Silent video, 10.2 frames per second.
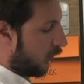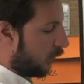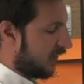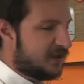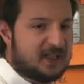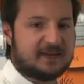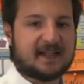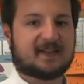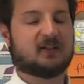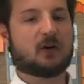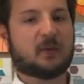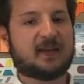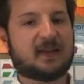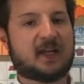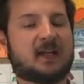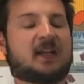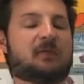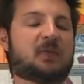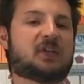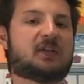We need that 0 in there.
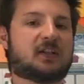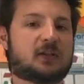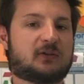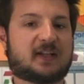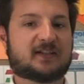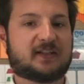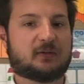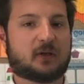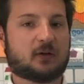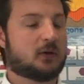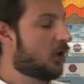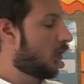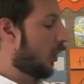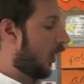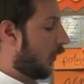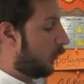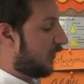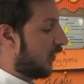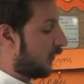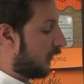If we don't include that 0, we
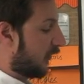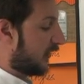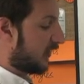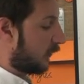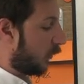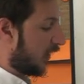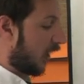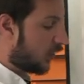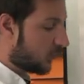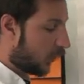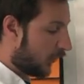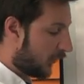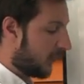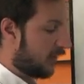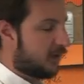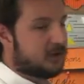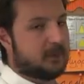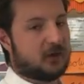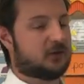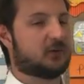don't know that this is a 100th as
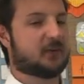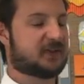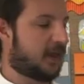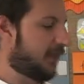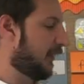opposed to a tenth.